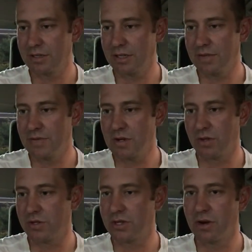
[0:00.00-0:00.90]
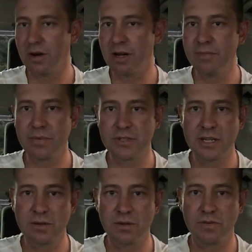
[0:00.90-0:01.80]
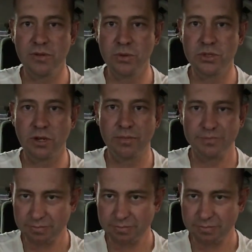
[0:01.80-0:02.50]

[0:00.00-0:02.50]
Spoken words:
if you got the time, say you're at a fuel stop,